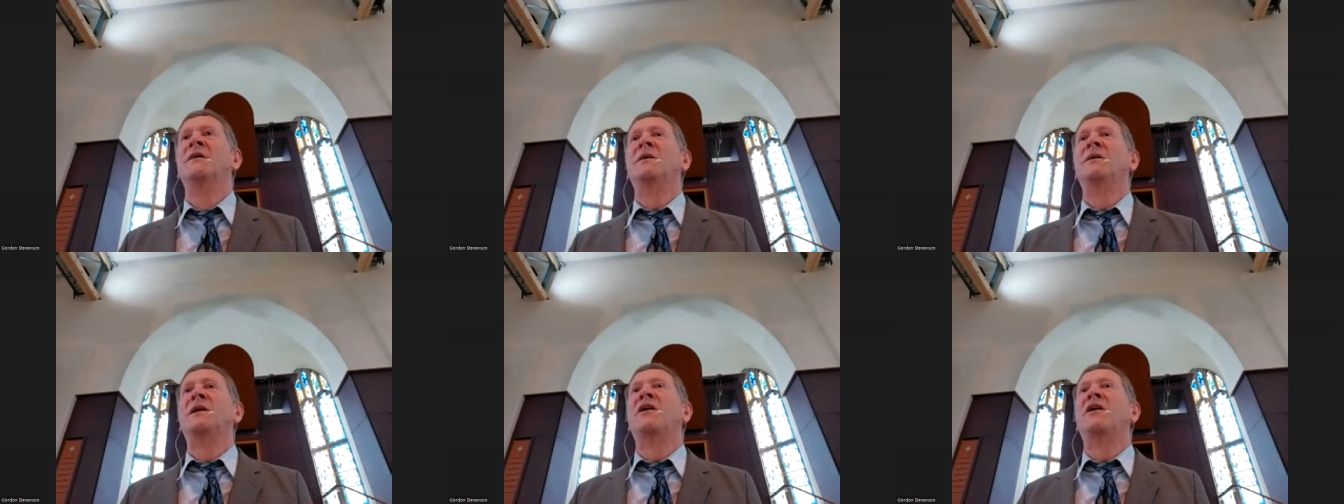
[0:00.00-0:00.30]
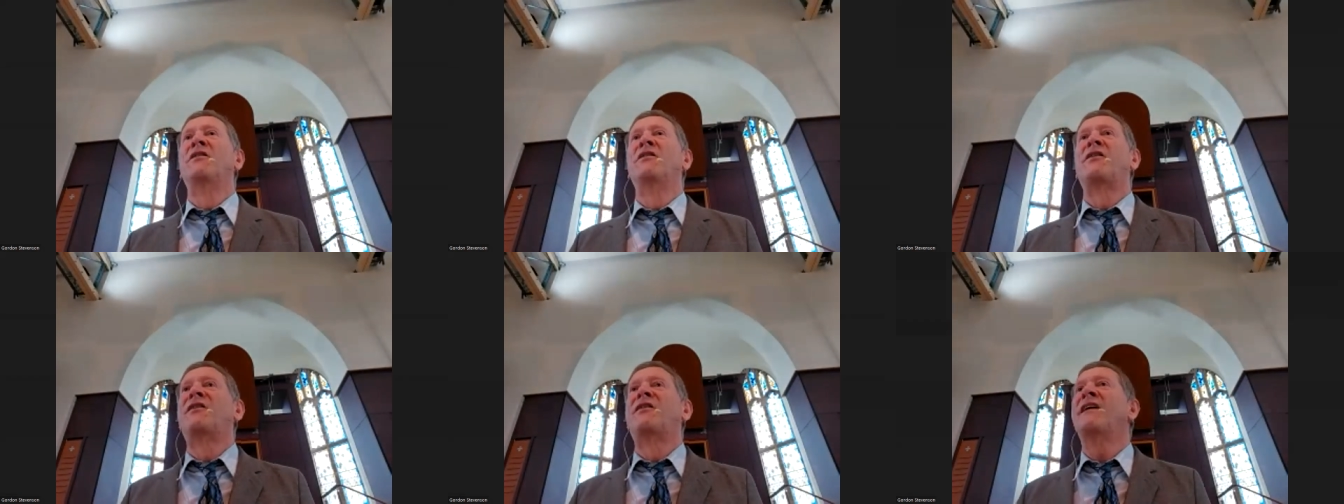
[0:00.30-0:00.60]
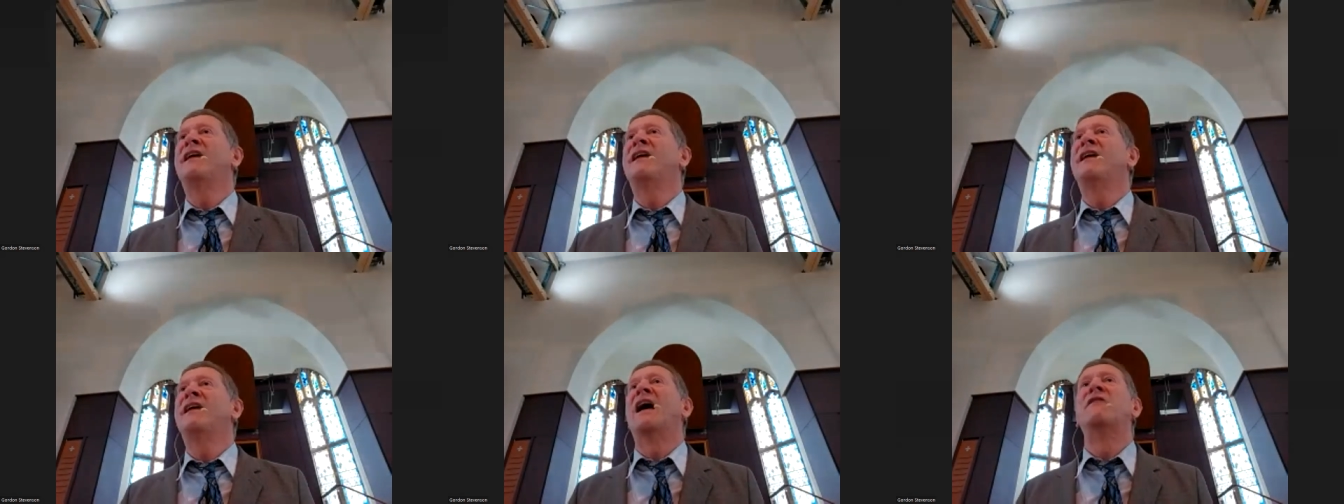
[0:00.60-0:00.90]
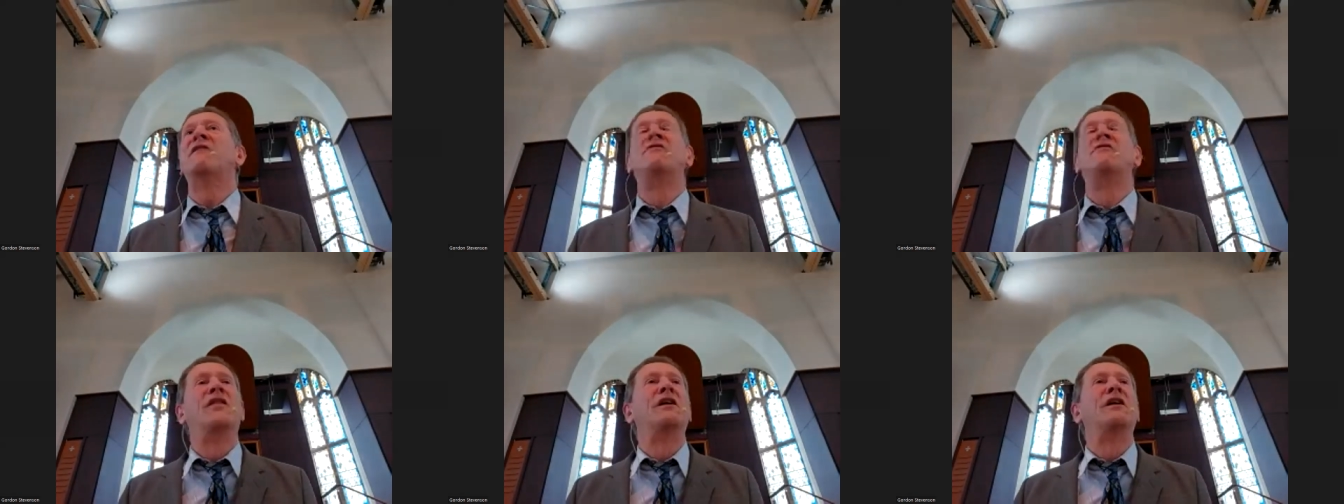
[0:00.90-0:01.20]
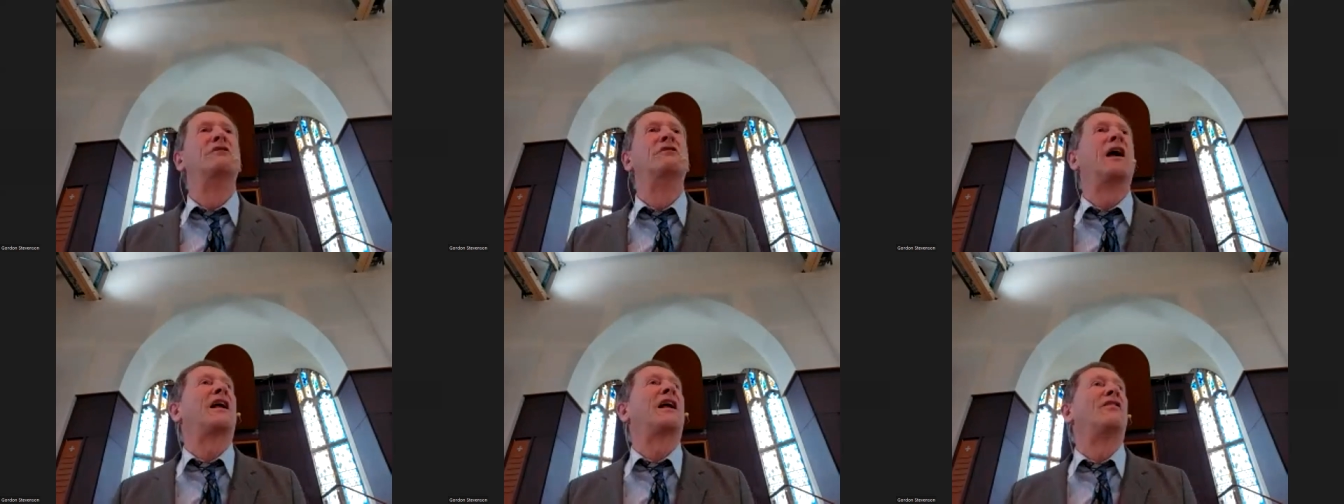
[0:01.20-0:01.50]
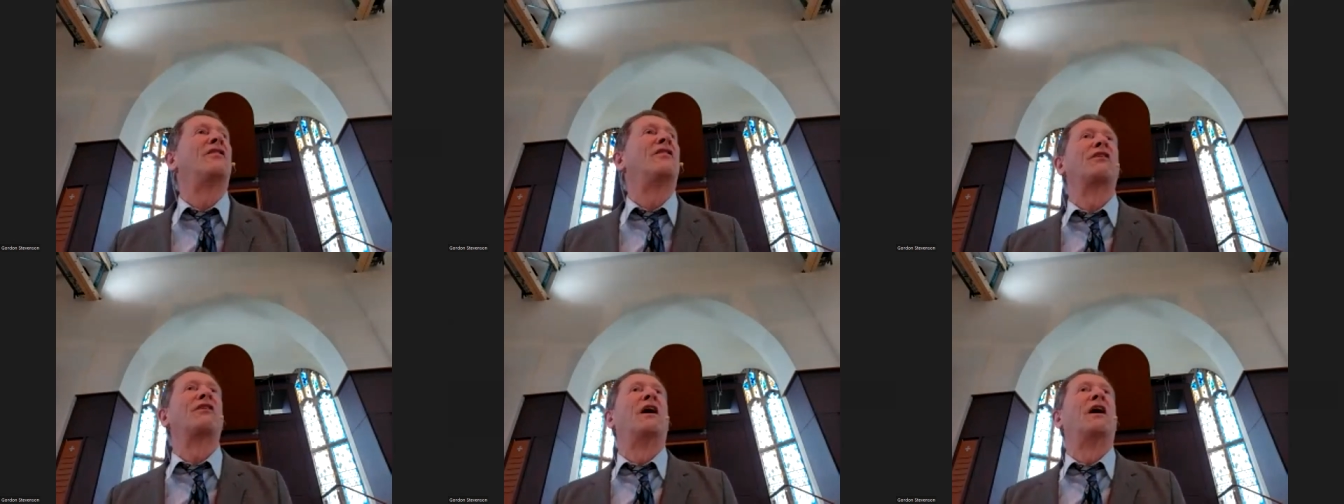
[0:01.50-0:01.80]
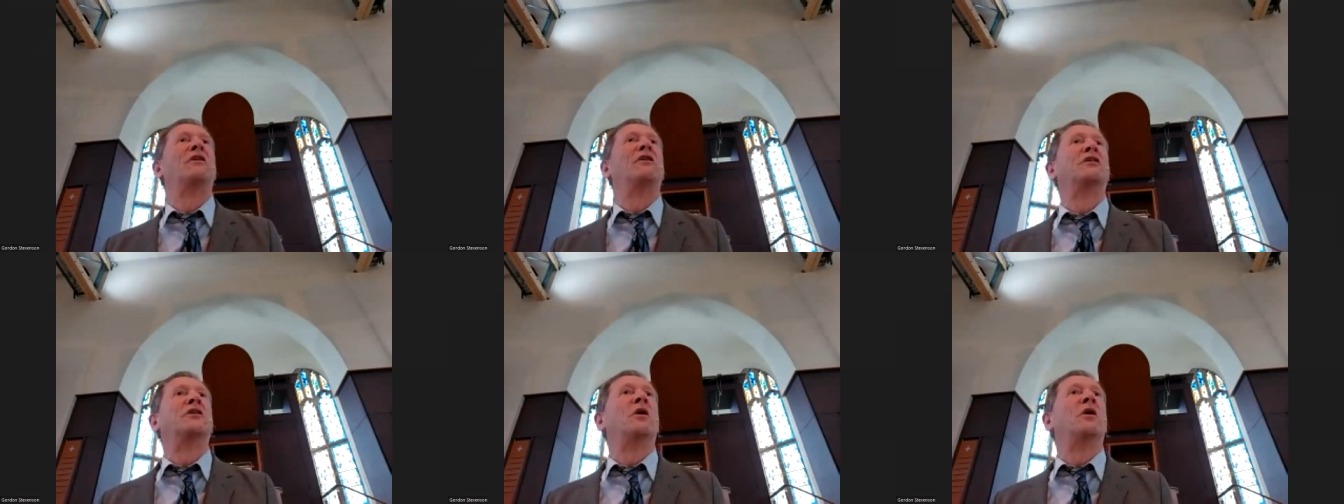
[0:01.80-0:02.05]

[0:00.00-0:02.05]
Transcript: We don't see everything reconciled